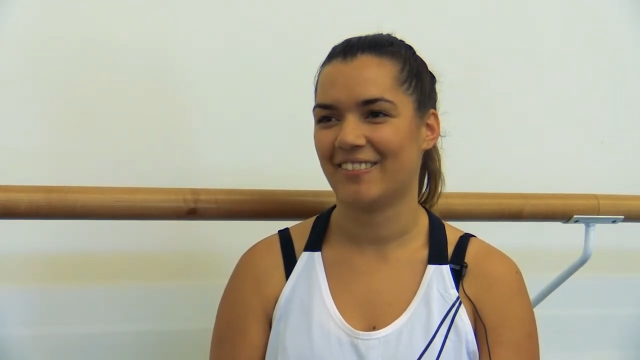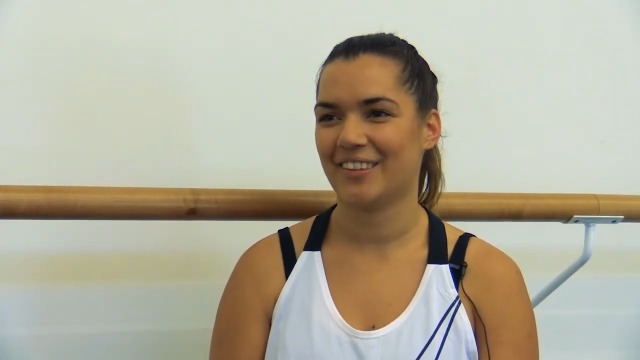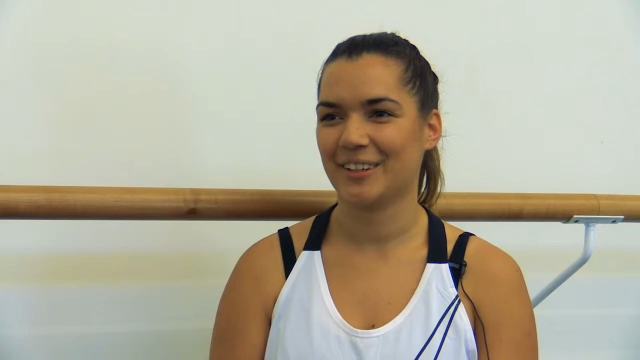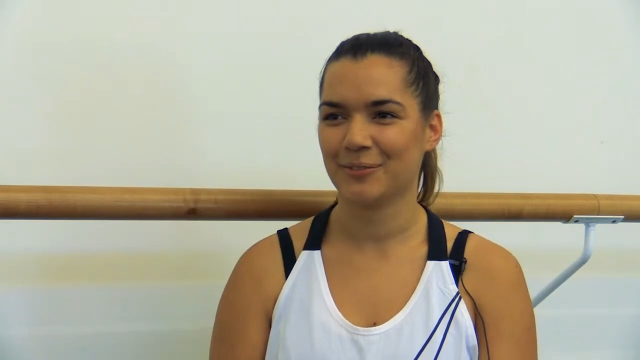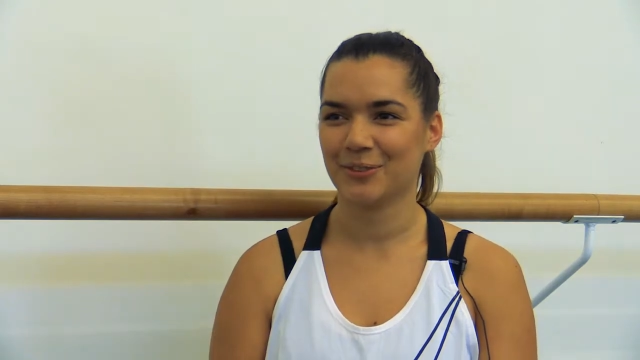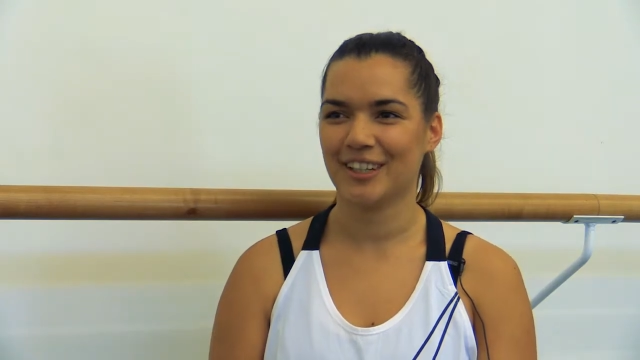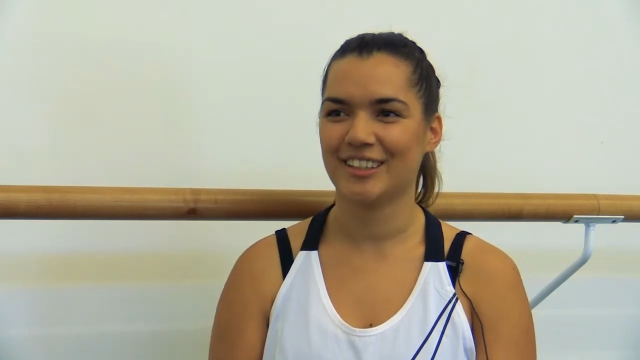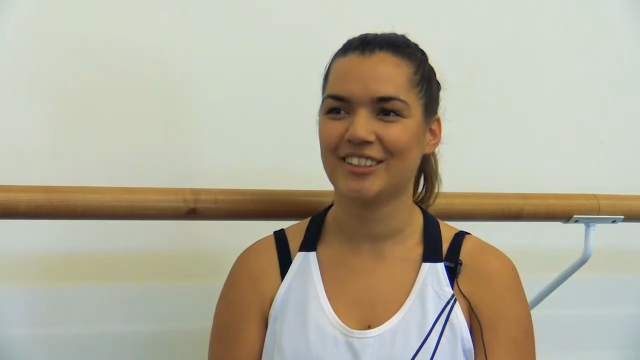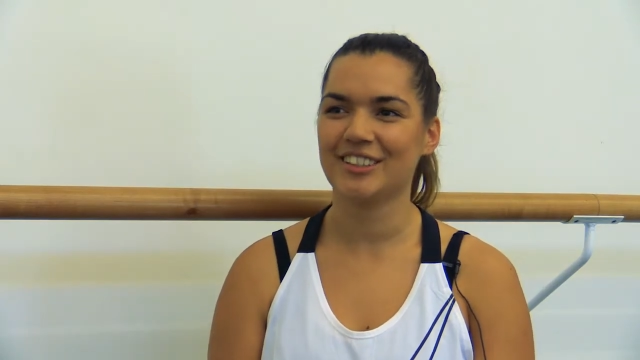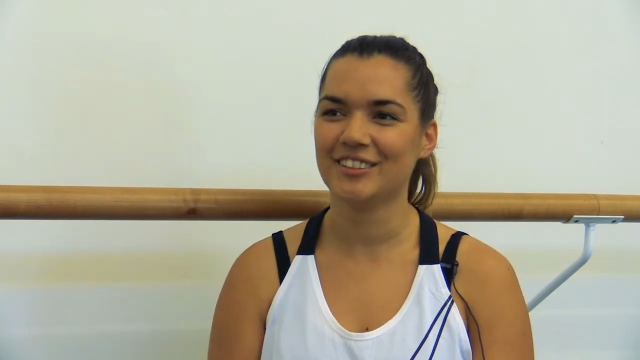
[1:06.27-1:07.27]
and Bigambul
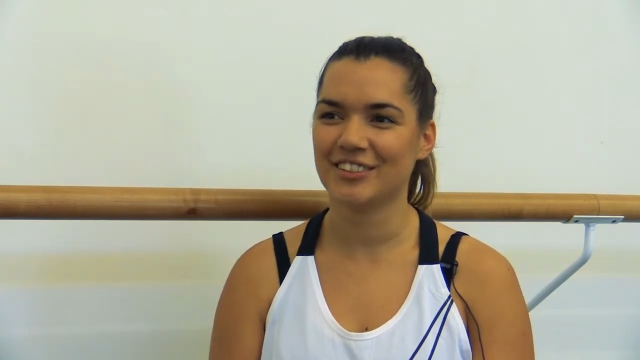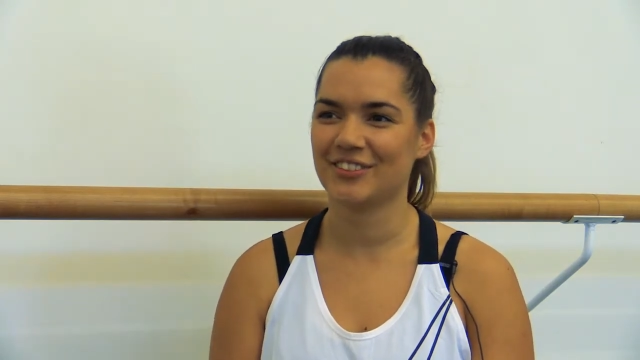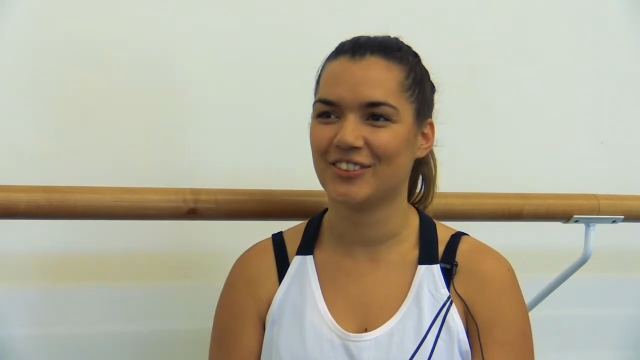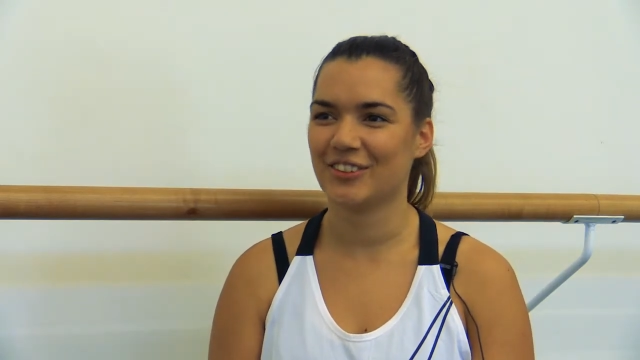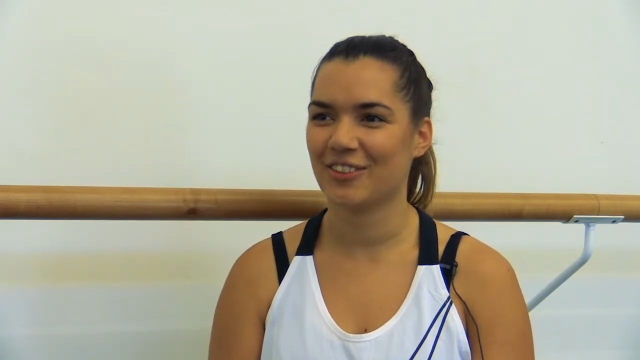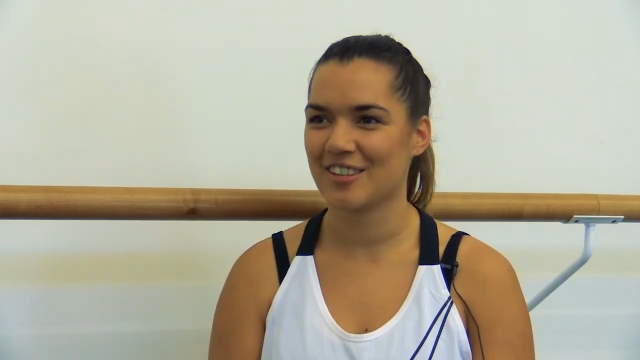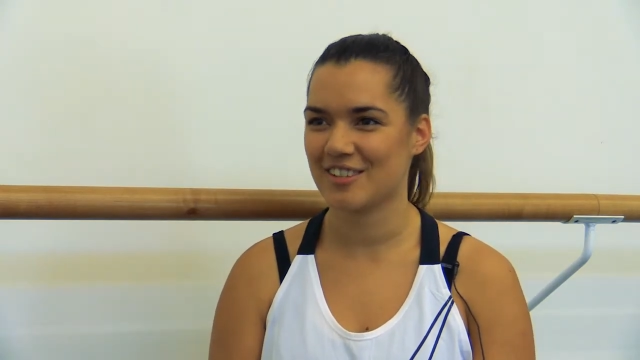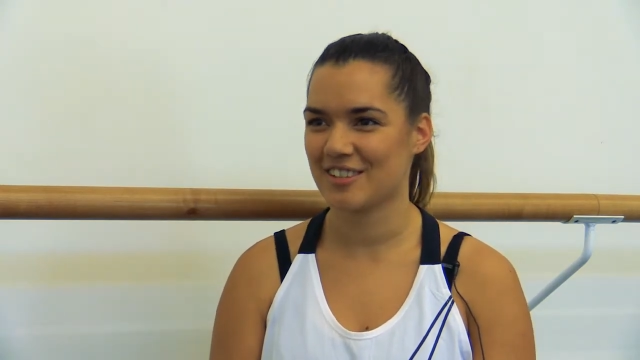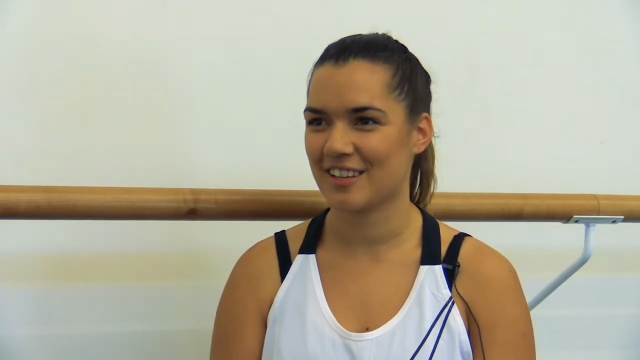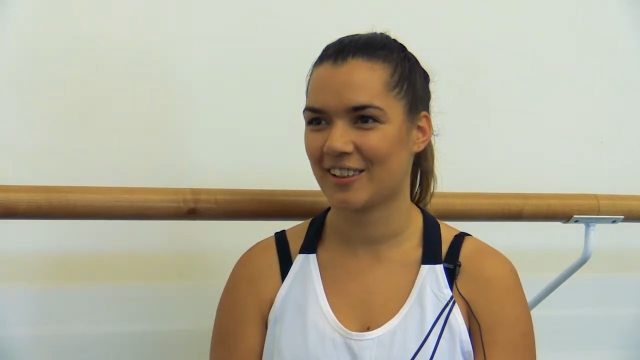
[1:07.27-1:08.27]
nations of
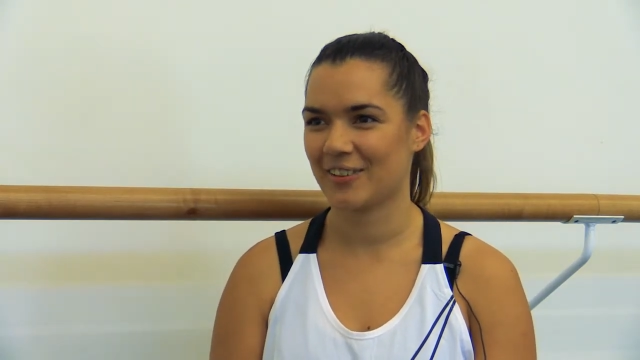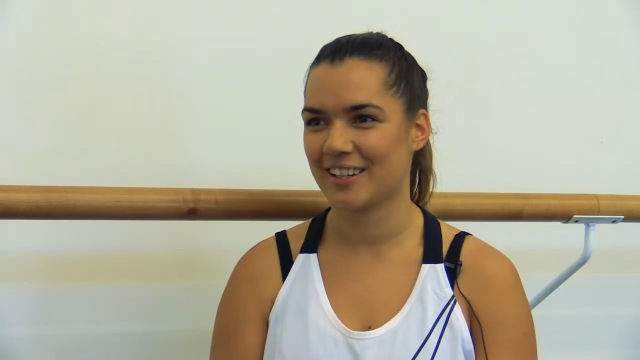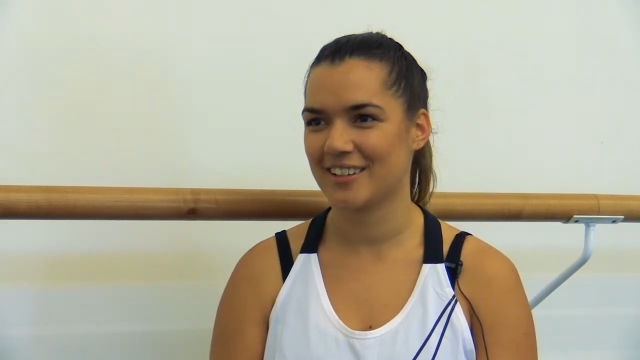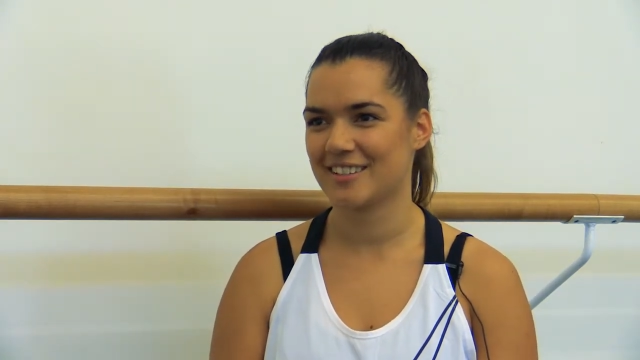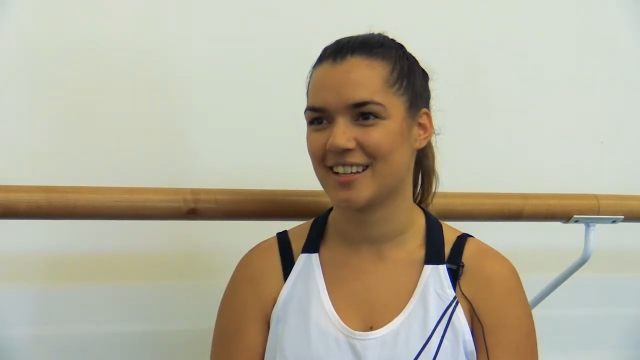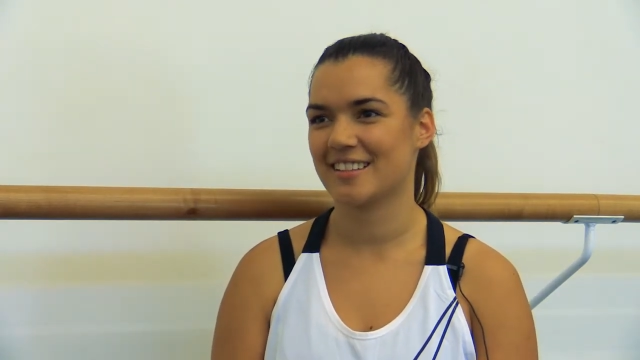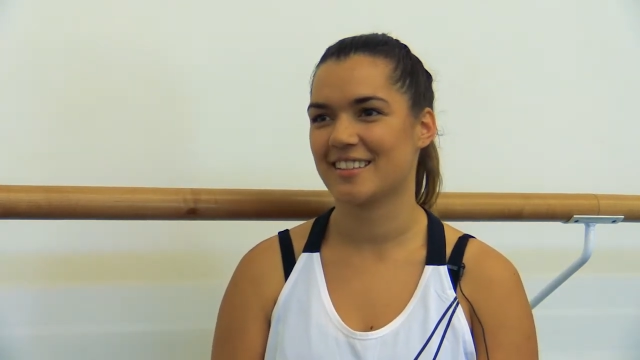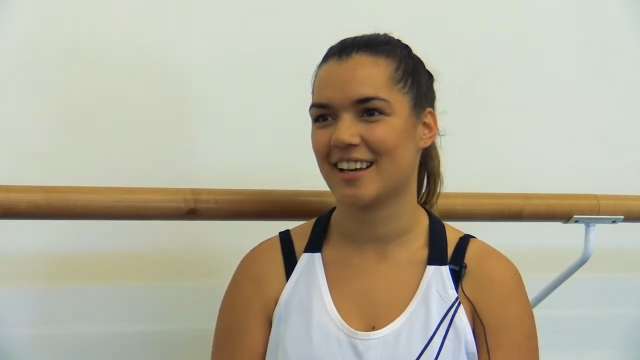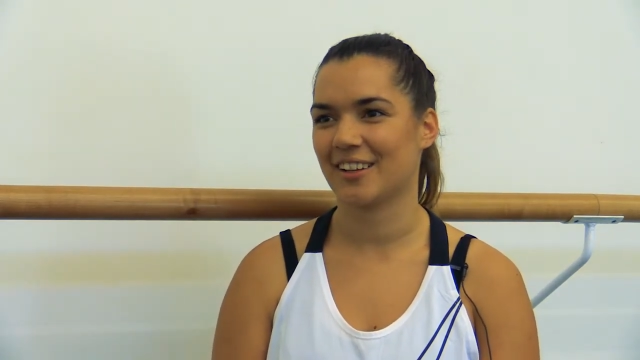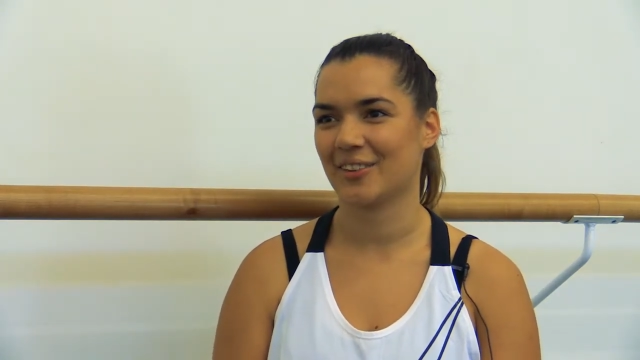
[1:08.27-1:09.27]
northwest New South Wales and
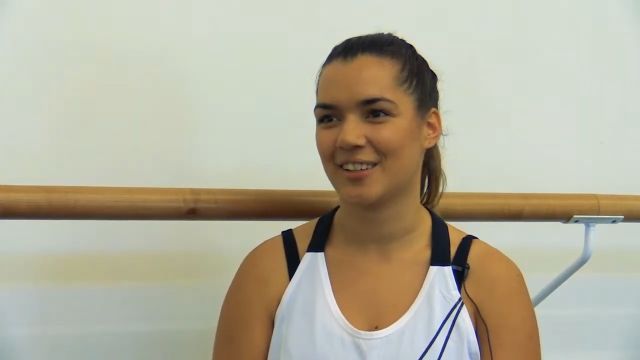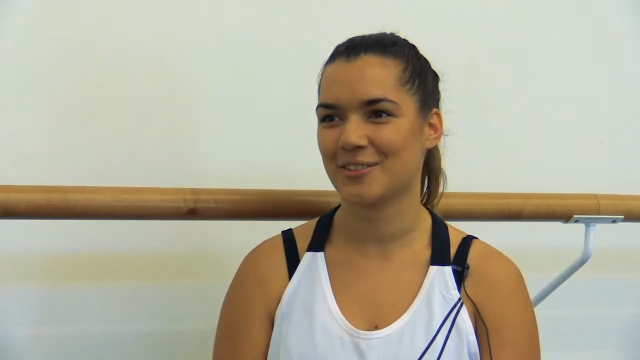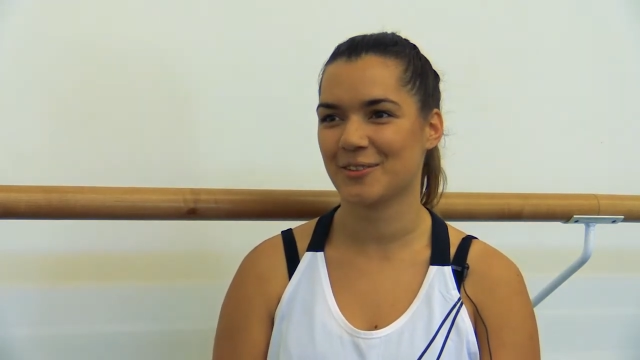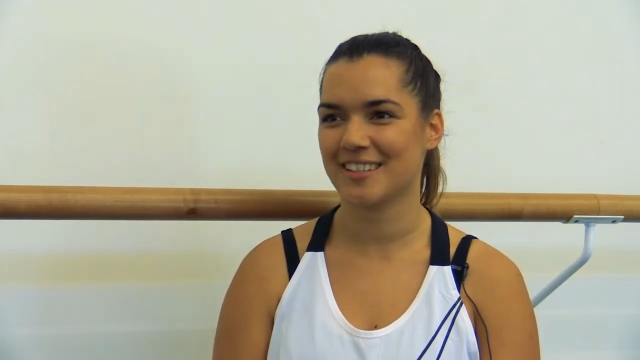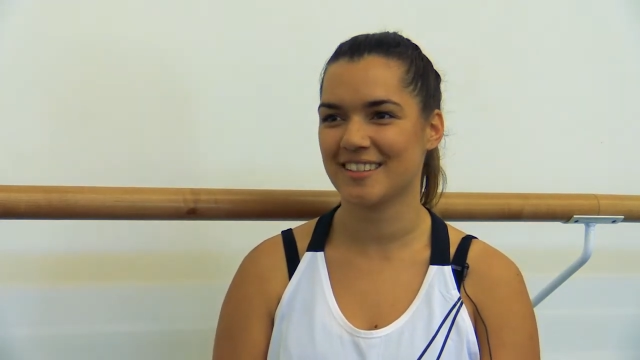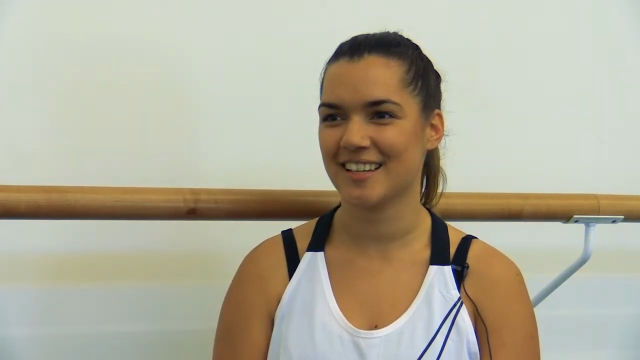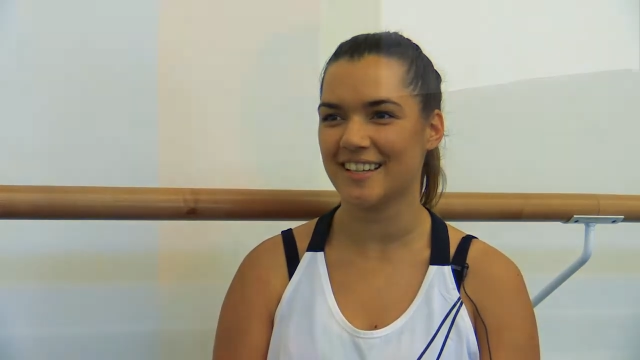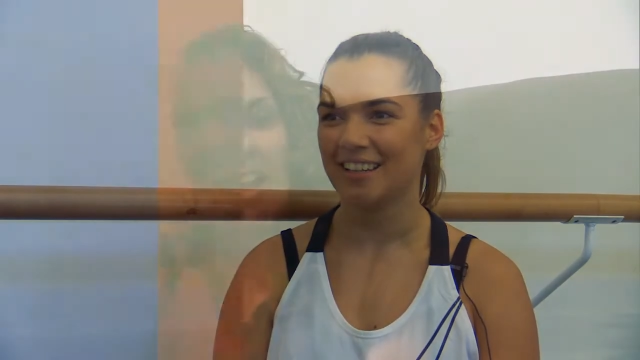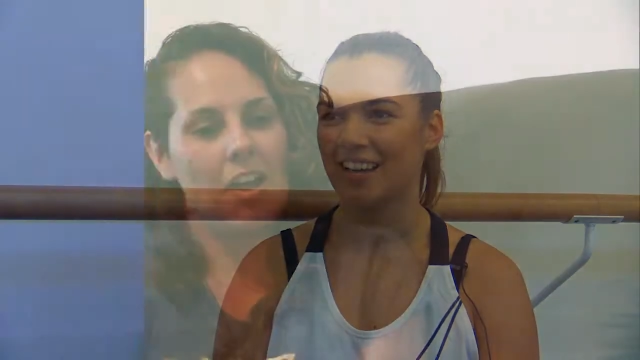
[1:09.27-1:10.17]
southwest Queensland.